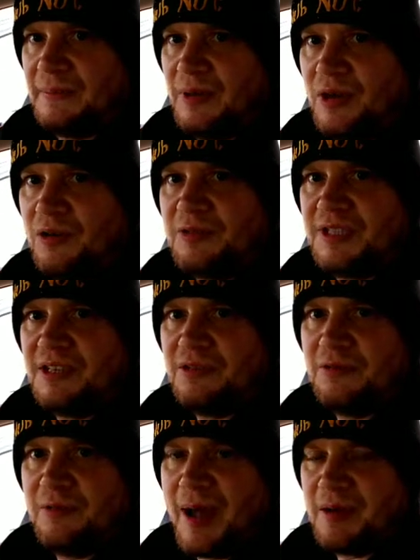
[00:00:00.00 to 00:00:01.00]
But all didn't
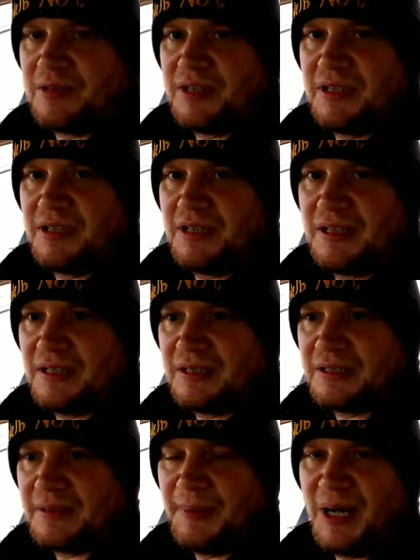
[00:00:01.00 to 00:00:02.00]
go well
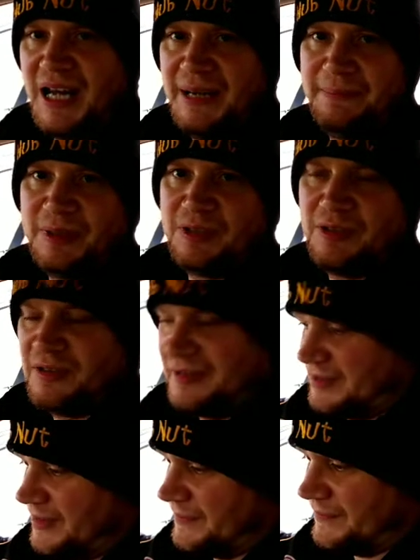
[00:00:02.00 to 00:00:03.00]
to plan, because